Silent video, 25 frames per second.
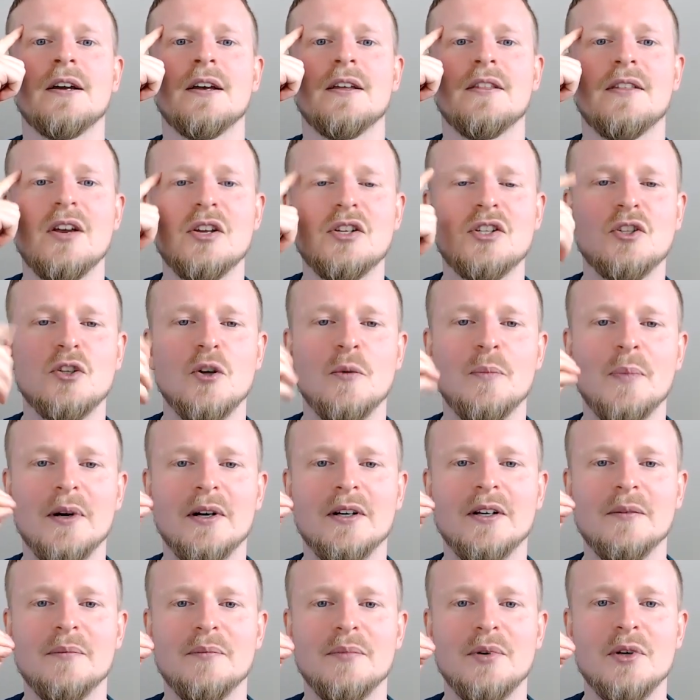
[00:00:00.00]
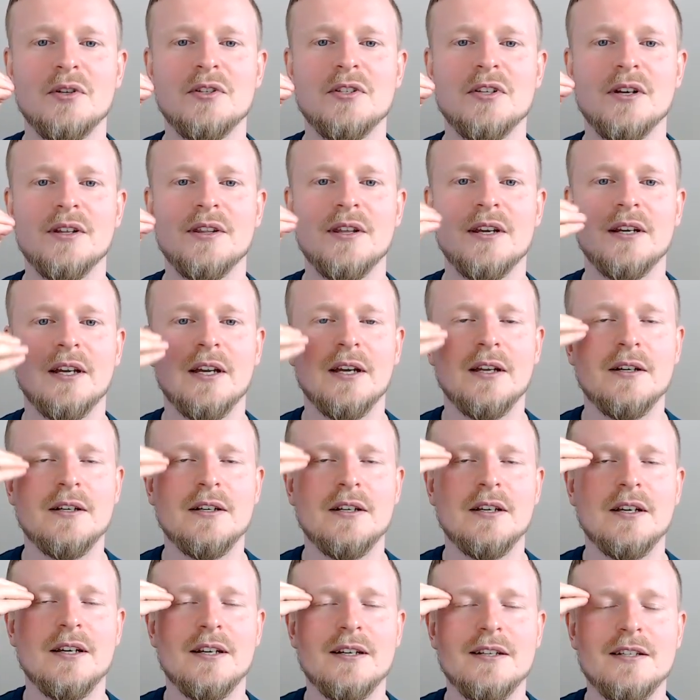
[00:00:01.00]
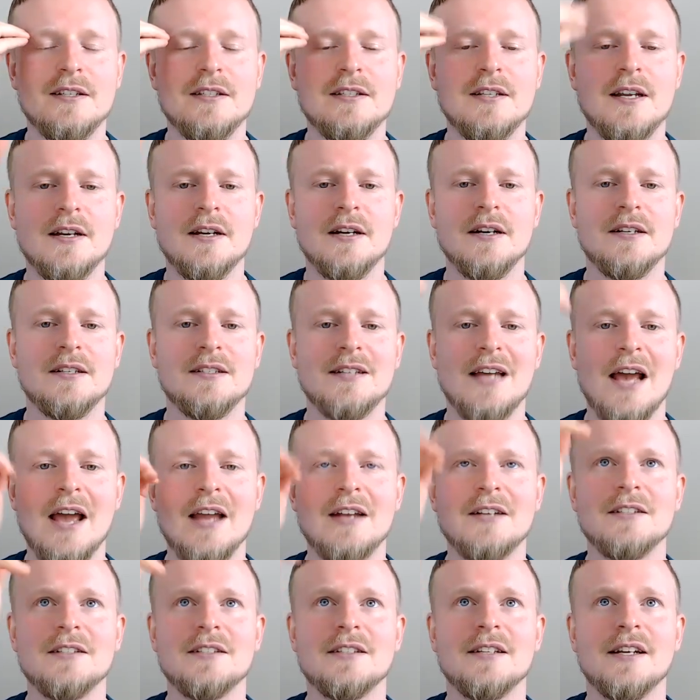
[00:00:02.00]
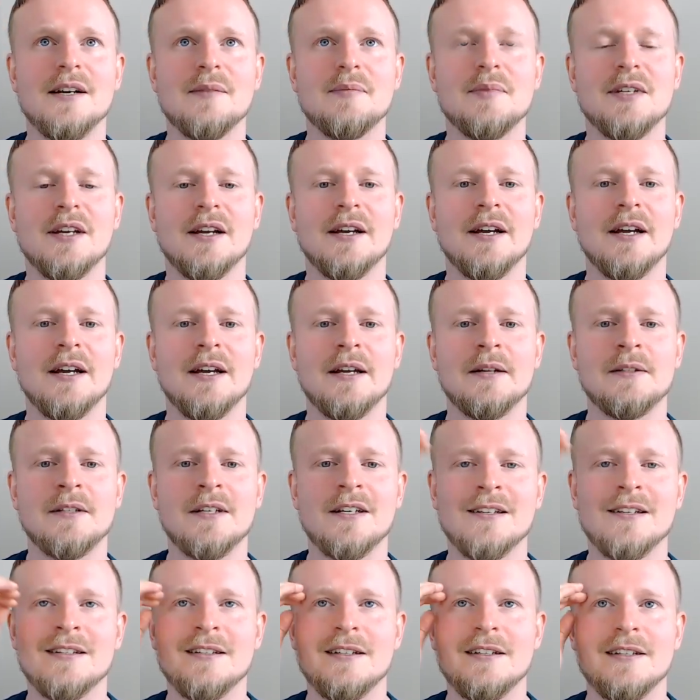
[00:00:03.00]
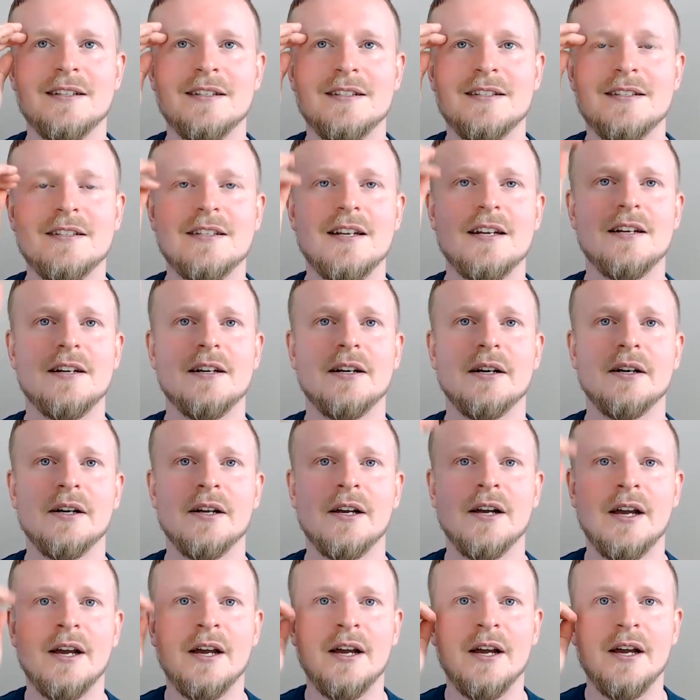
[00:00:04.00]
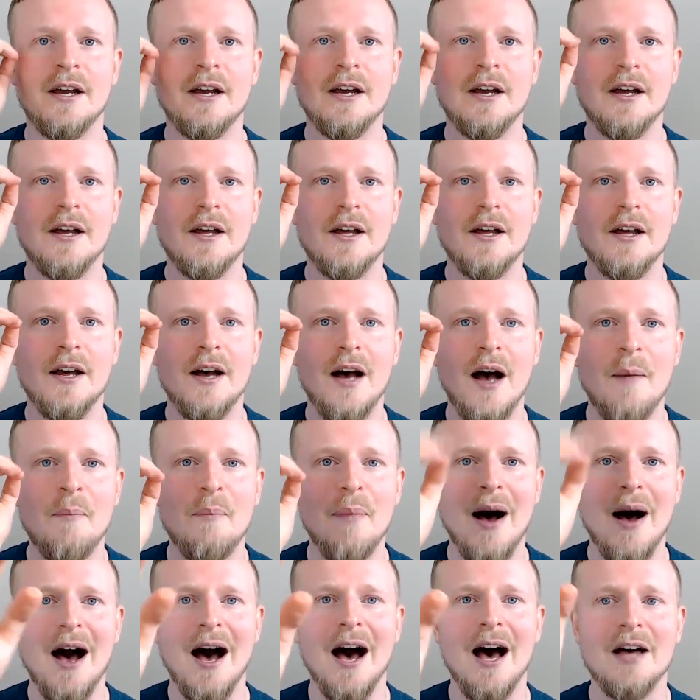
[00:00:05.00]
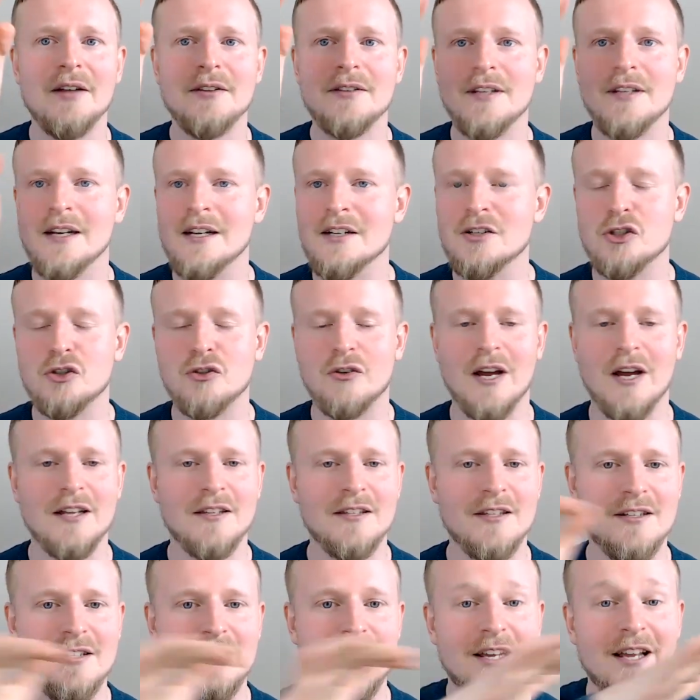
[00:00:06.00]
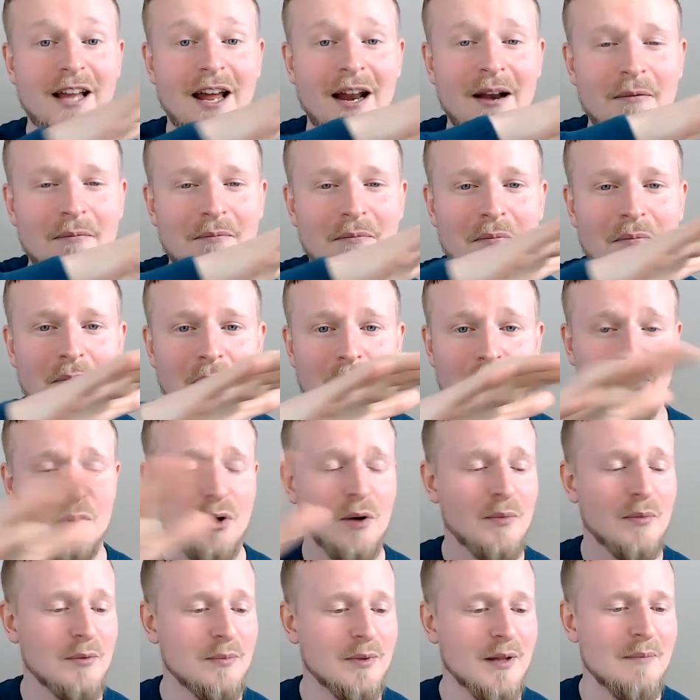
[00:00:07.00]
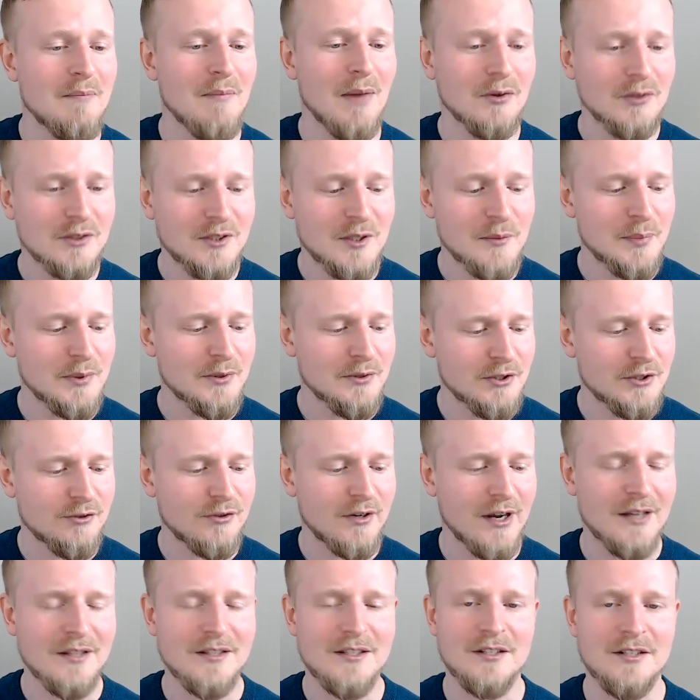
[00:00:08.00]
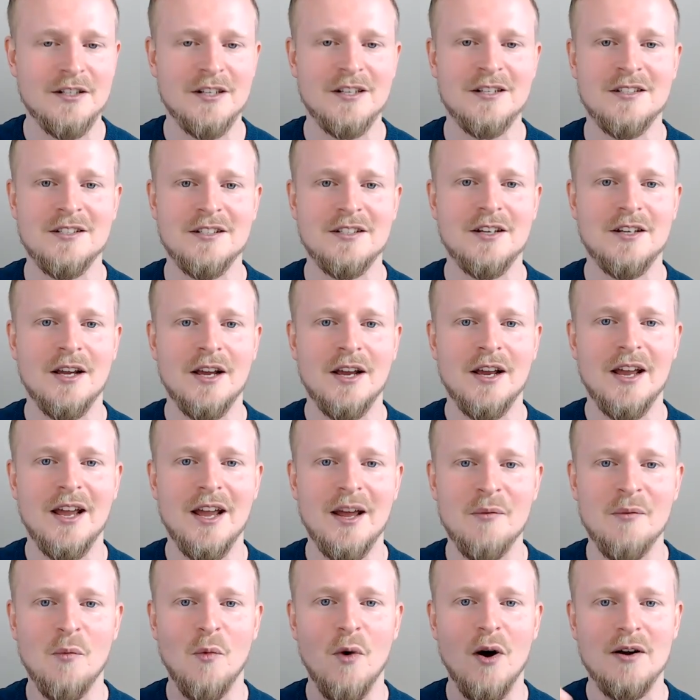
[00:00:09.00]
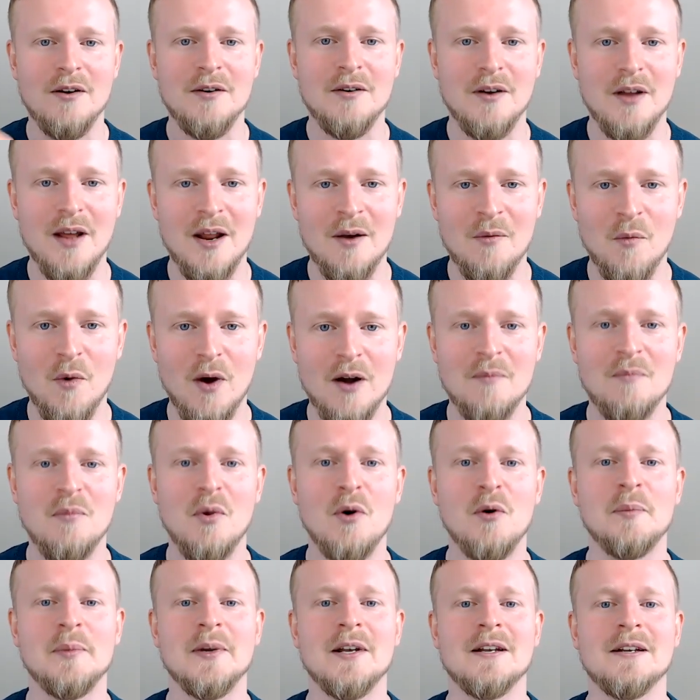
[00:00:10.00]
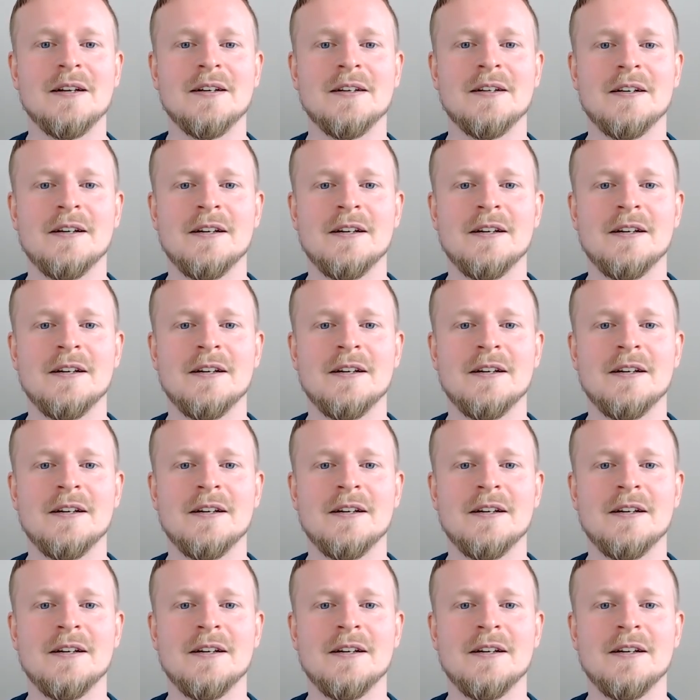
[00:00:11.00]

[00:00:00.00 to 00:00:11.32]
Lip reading: This supercomputer that can consider 10 steps ahead, can consider a path and a strategy and probably multiple strategies in one moment.